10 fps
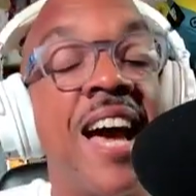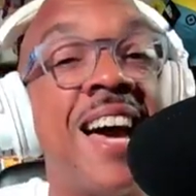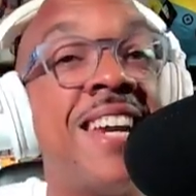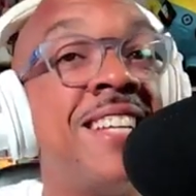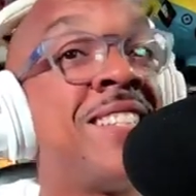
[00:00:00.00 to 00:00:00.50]

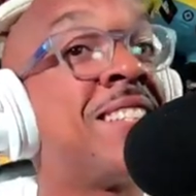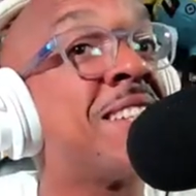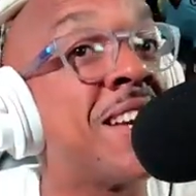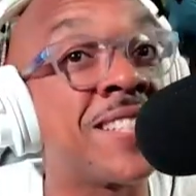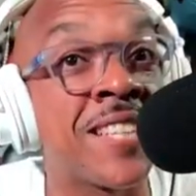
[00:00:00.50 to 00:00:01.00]
And it
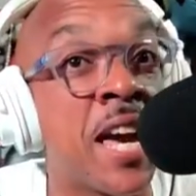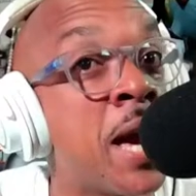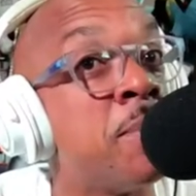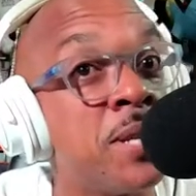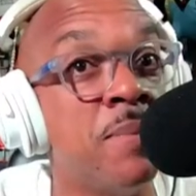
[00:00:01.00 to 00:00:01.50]
just
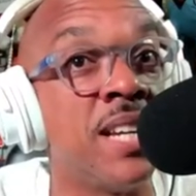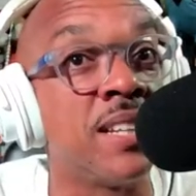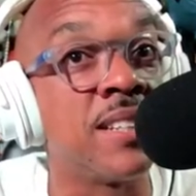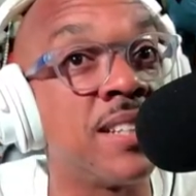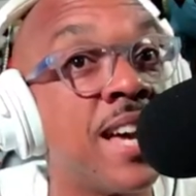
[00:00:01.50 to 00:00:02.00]
came to me.
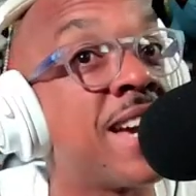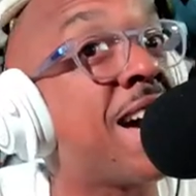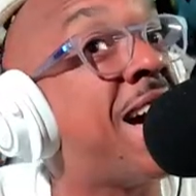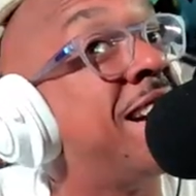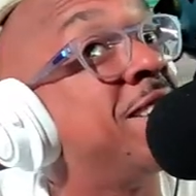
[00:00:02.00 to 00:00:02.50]

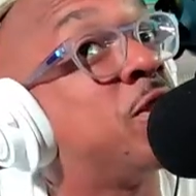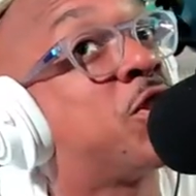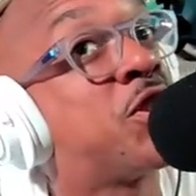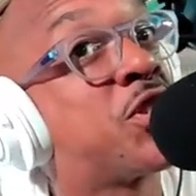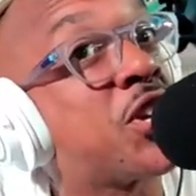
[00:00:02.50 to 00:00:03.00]
Like, I
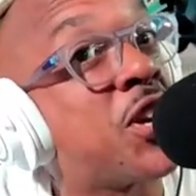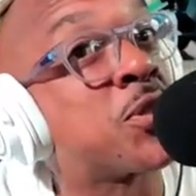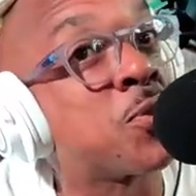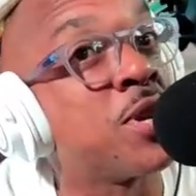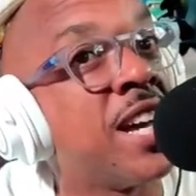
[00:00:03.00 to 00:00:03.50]

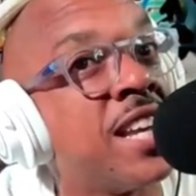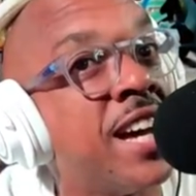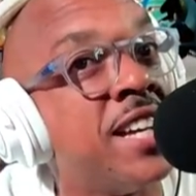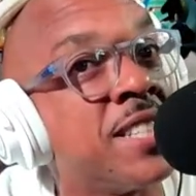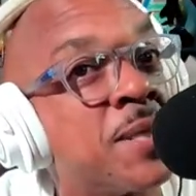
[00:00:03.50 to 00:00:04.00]
just
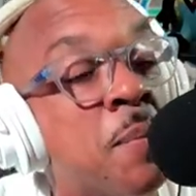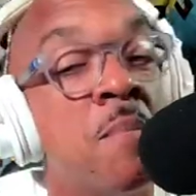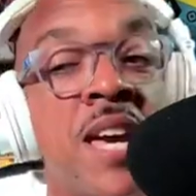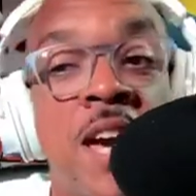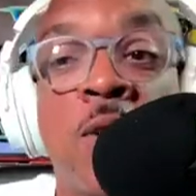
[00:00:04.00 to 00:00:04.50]
realized
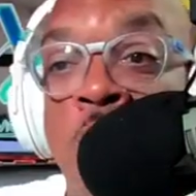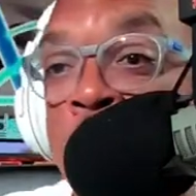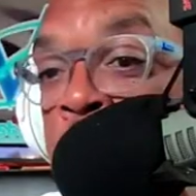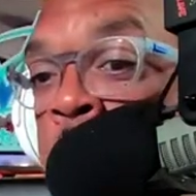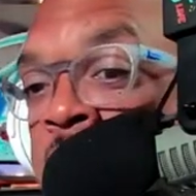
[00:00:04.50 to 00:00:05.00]
me and
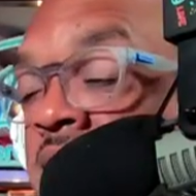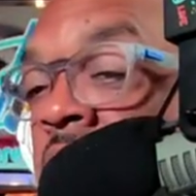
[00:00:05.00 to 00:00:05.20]
Coco B